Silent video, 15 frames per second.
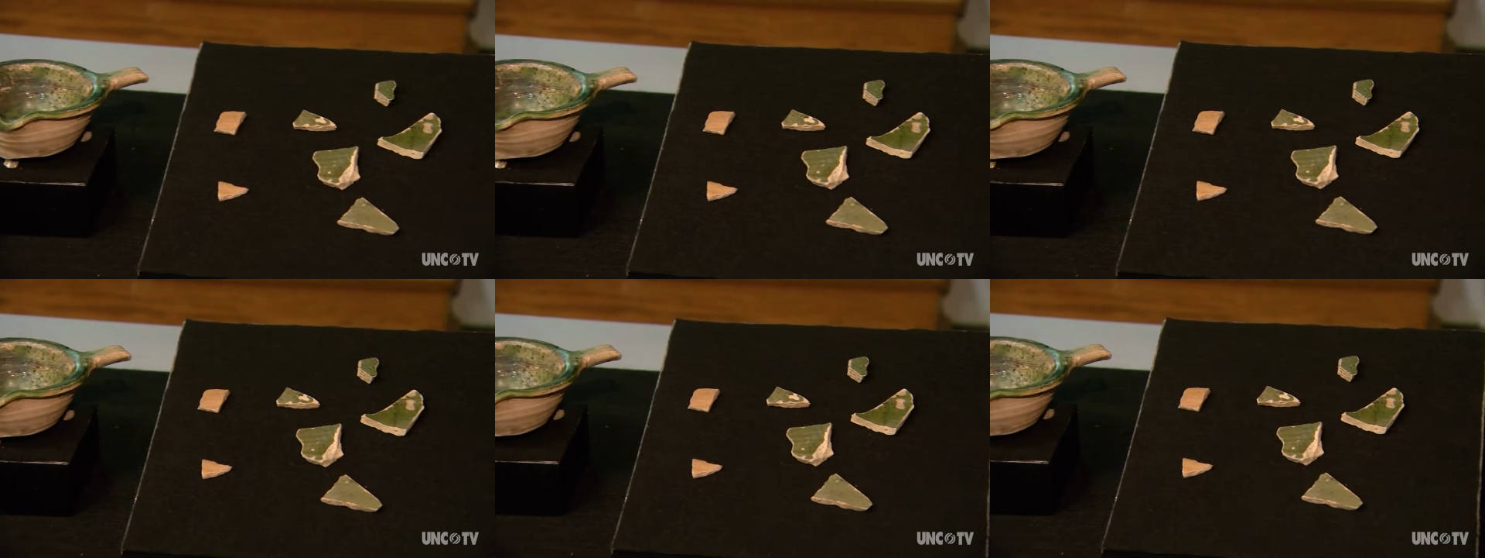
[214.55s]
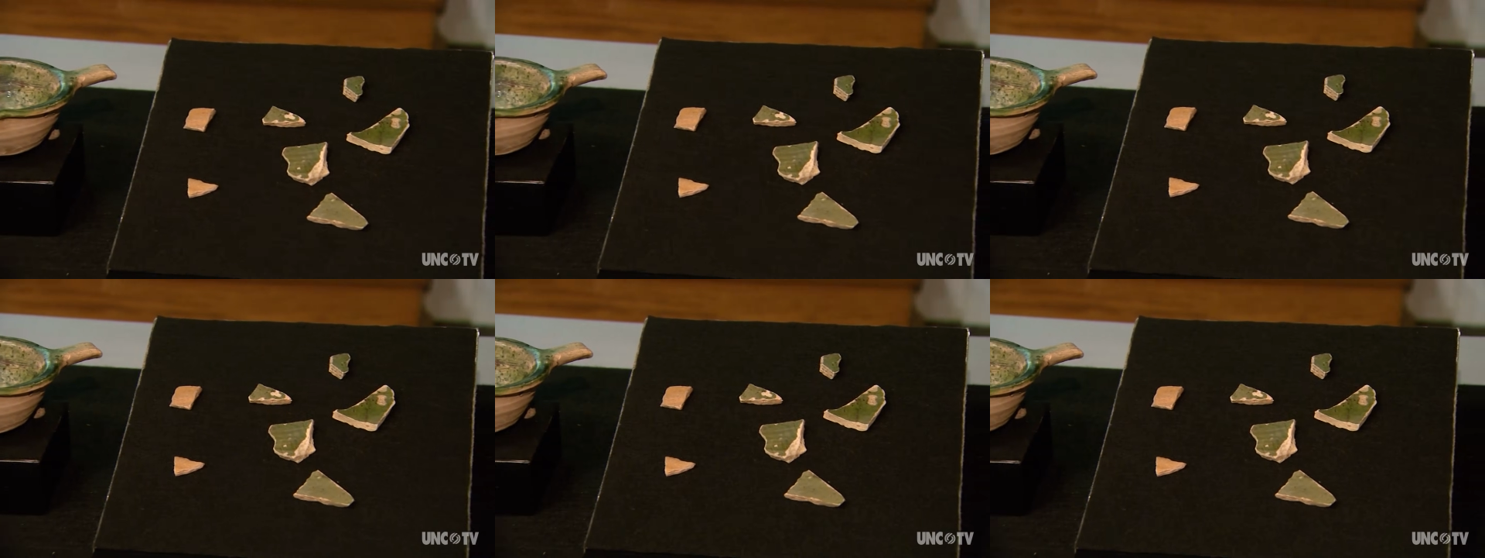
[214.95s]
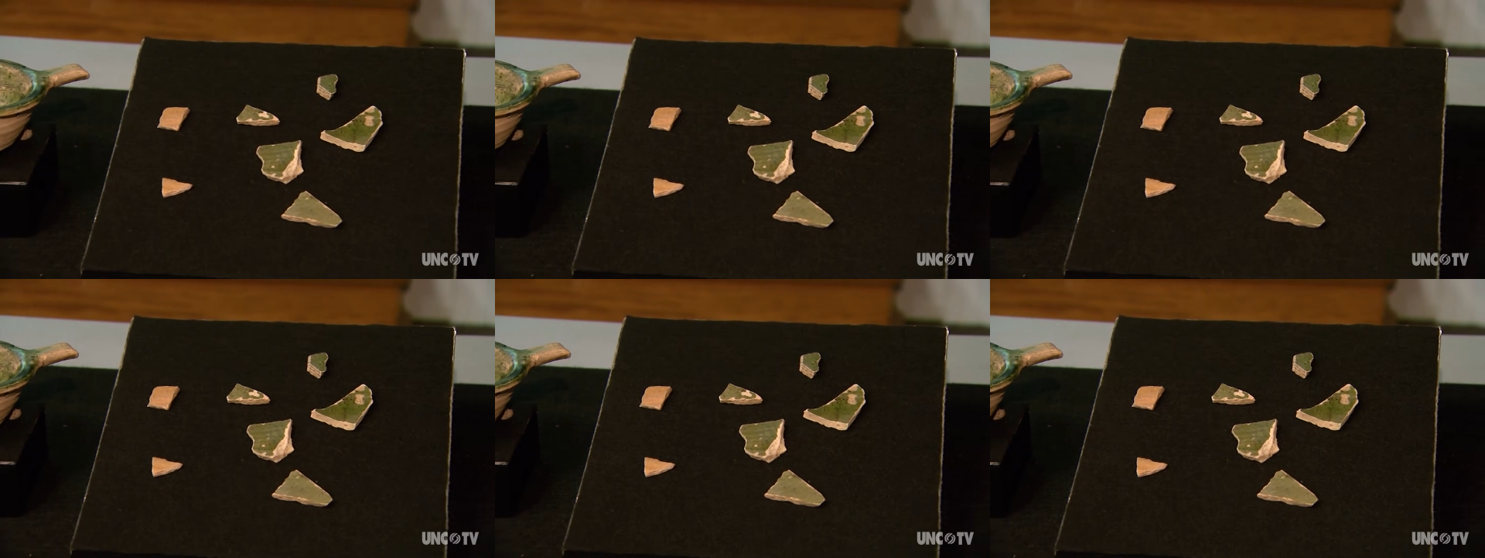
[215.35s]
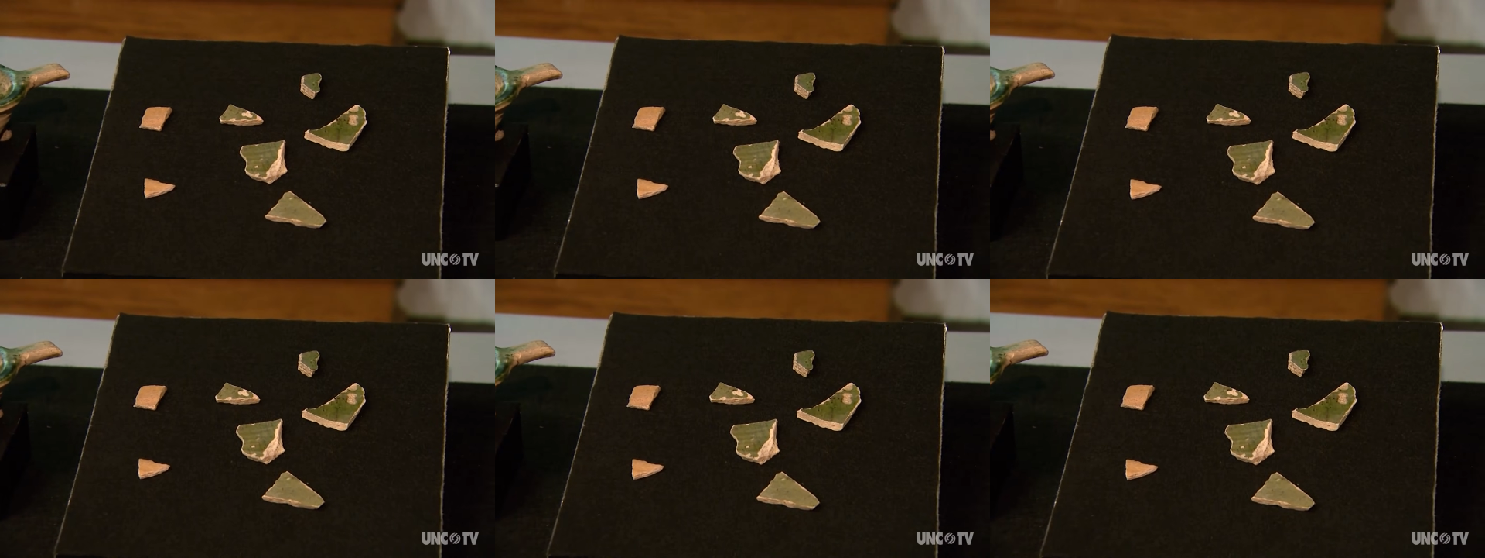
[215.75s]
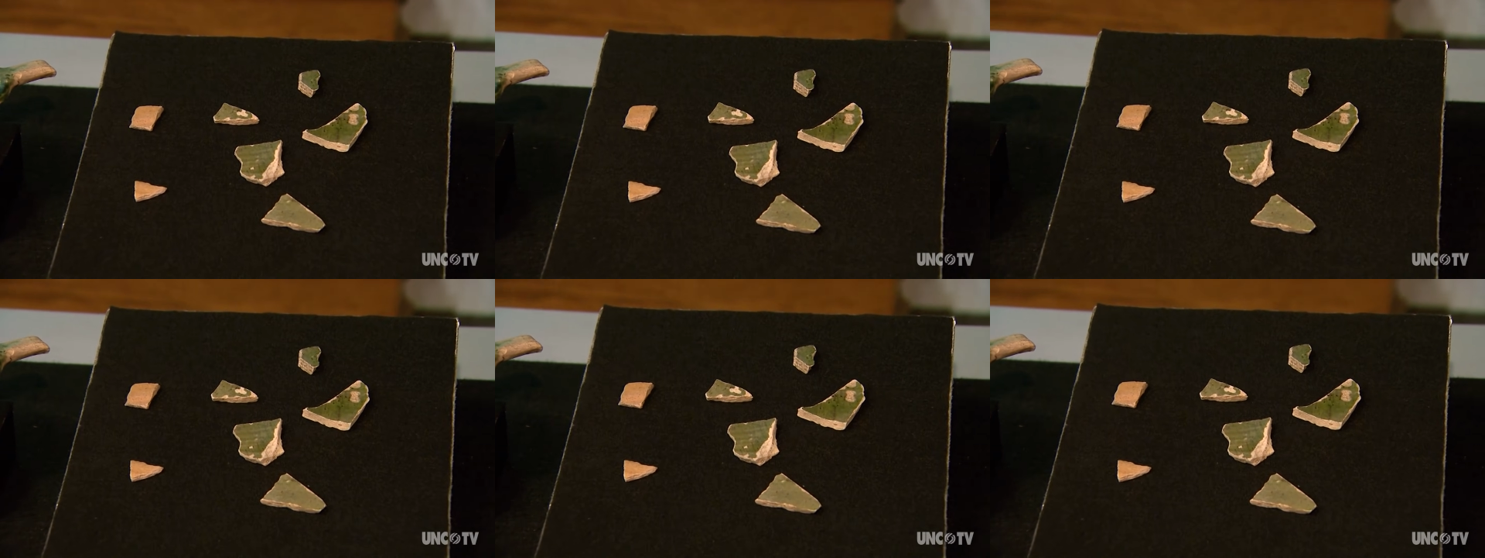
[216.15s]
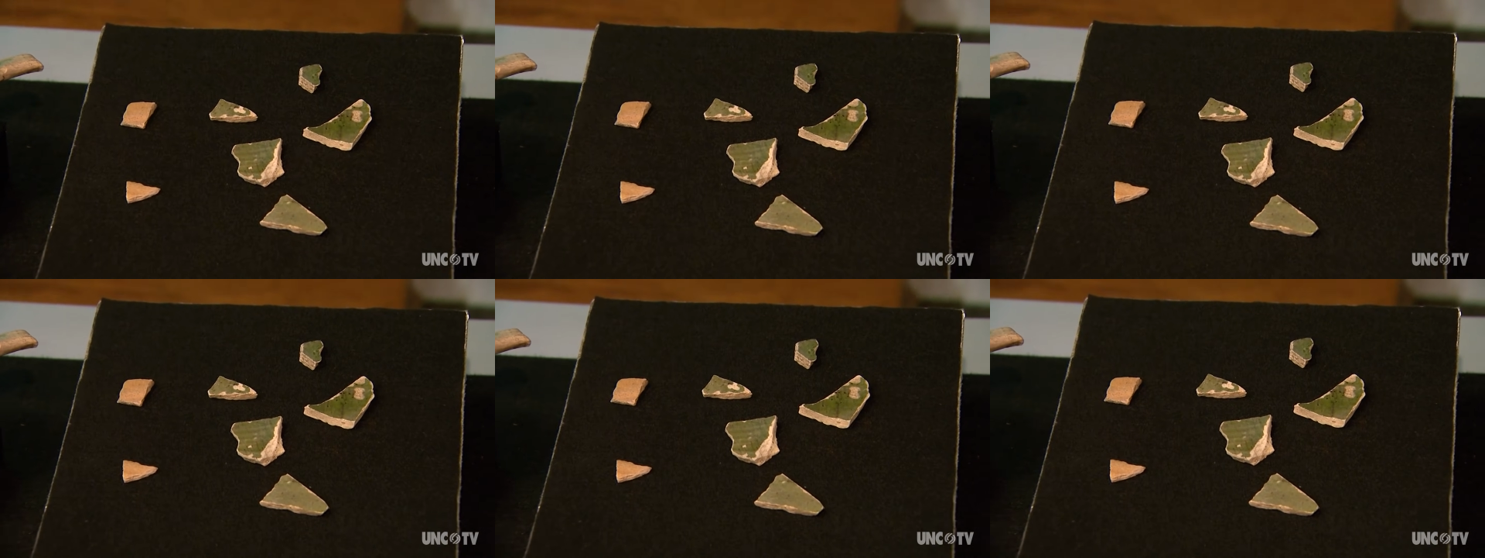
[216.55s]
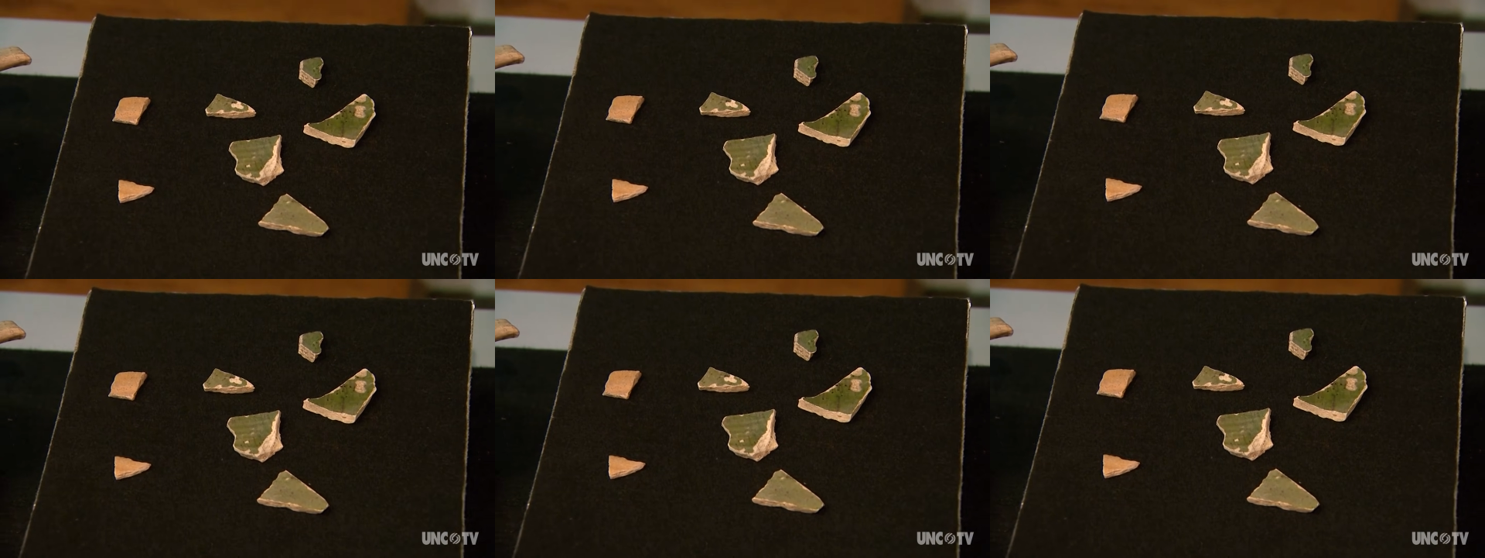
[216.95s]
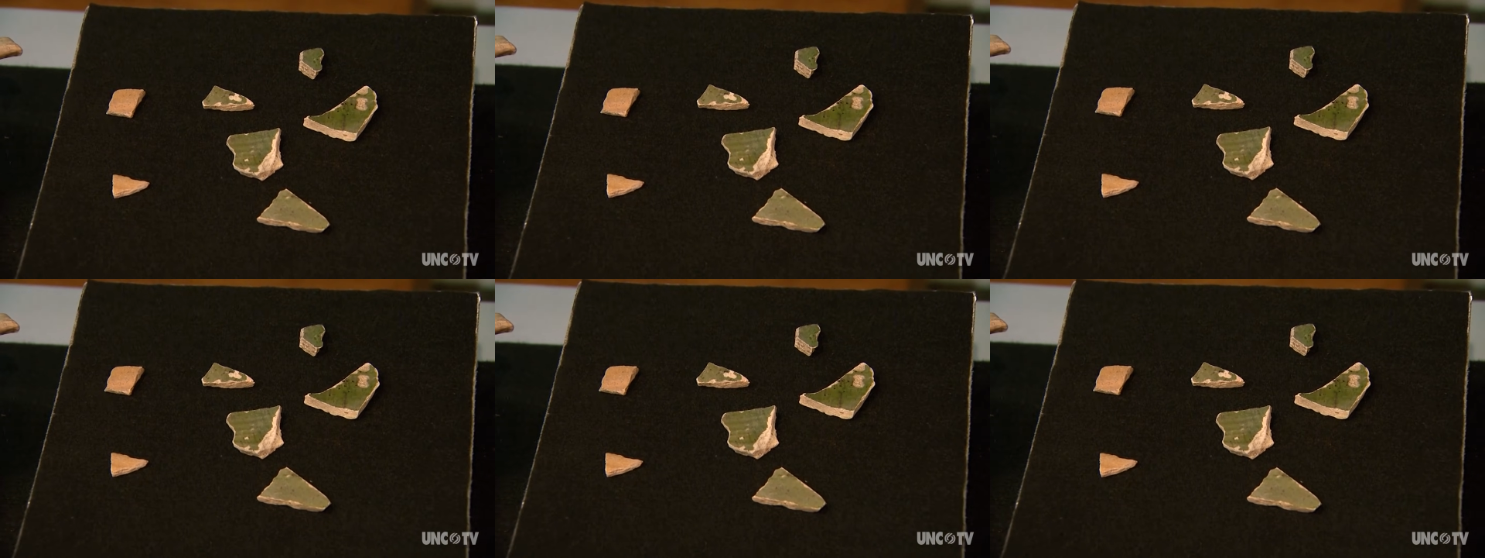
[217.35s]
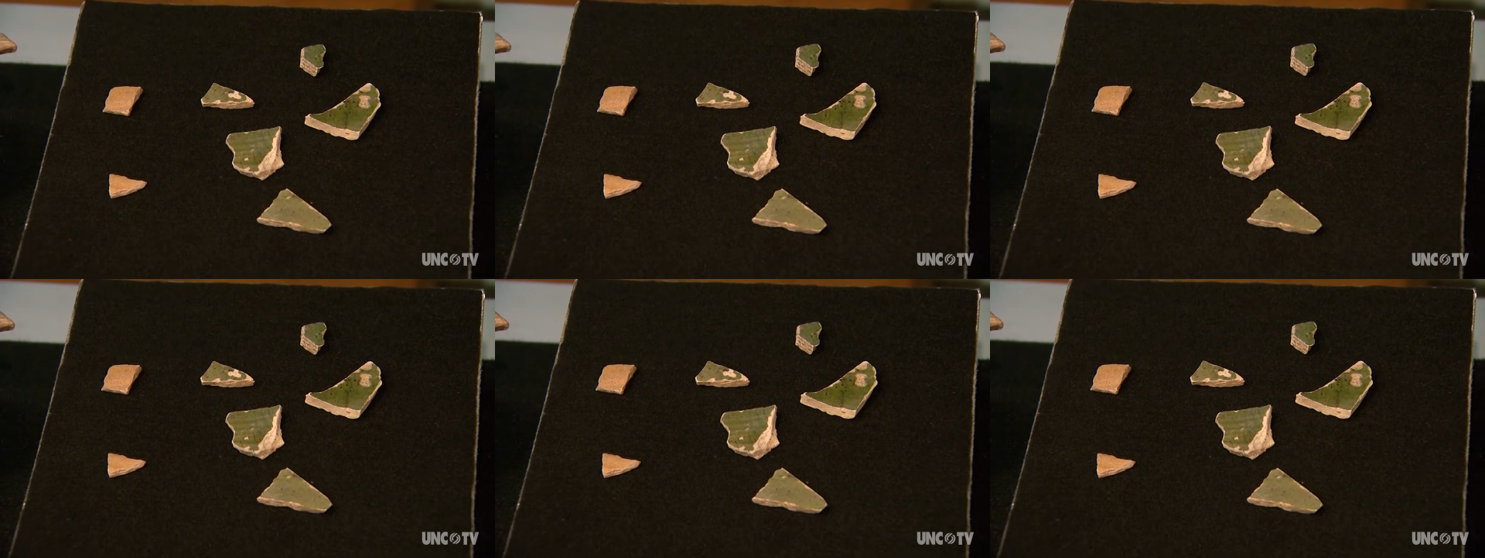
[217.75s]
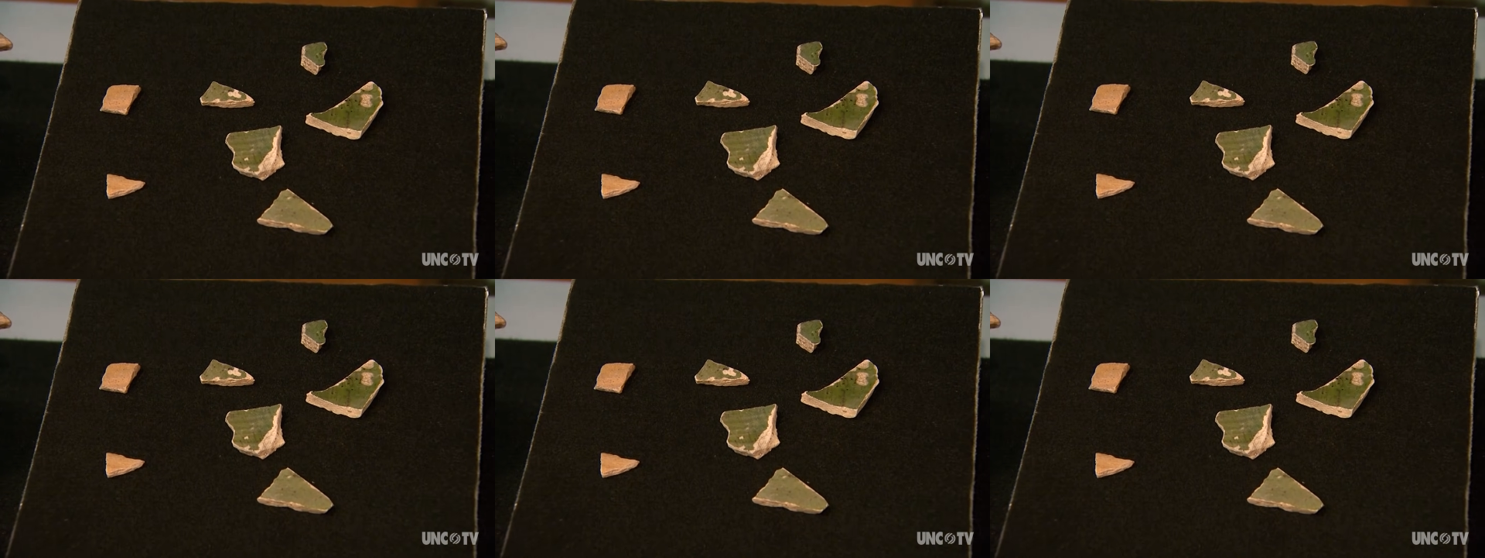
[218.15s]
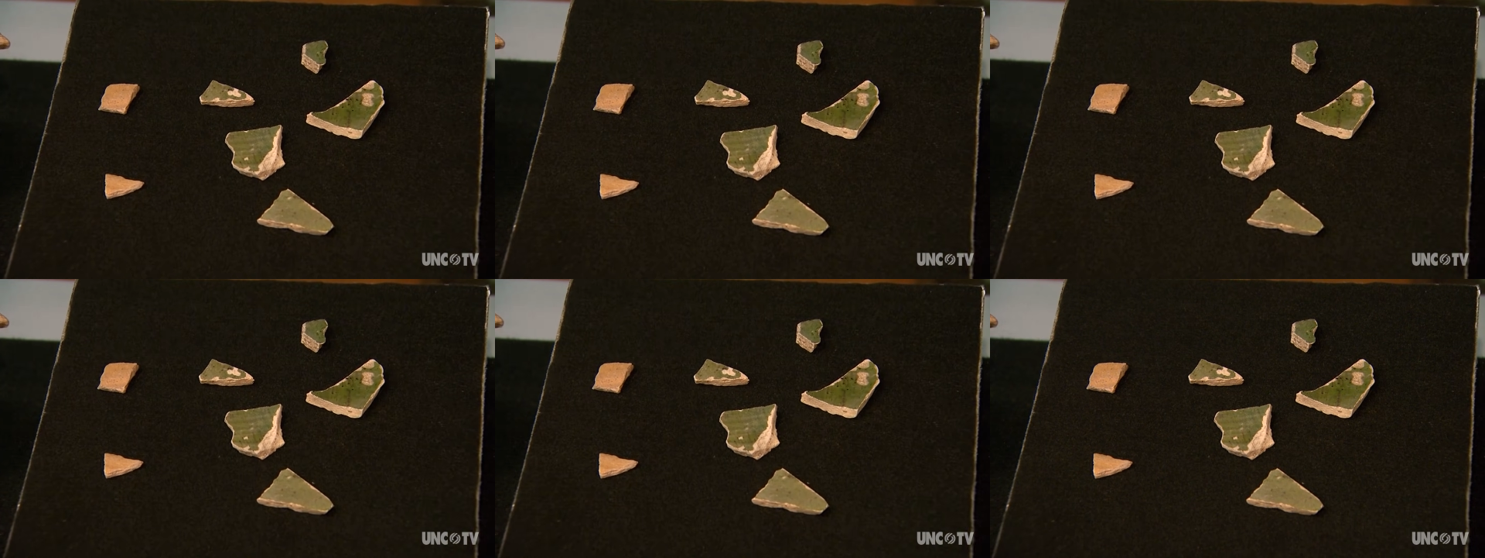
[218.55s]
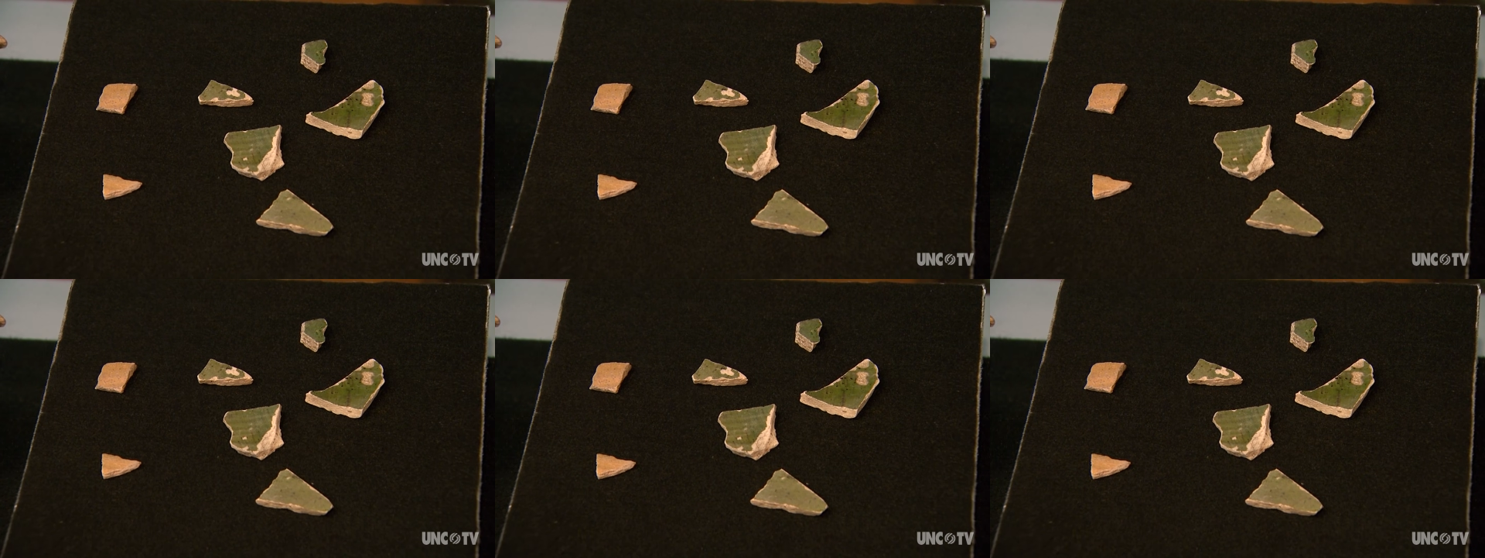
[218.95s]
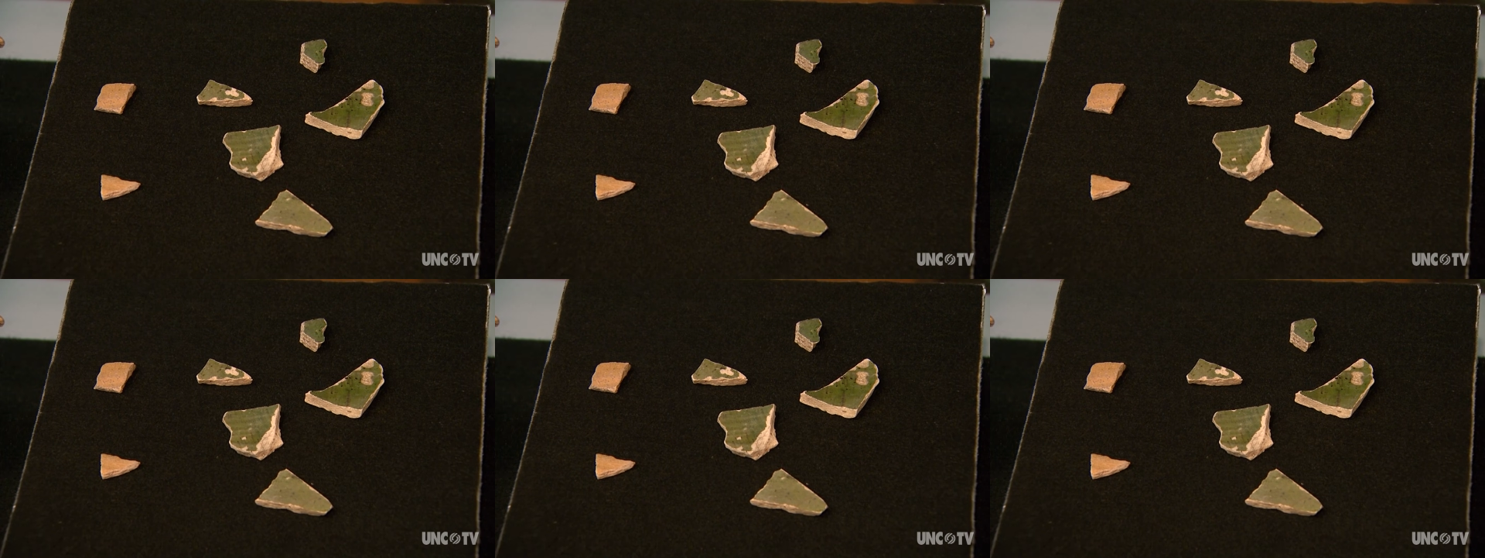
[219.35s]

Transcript: Nobody's mouth can be seen.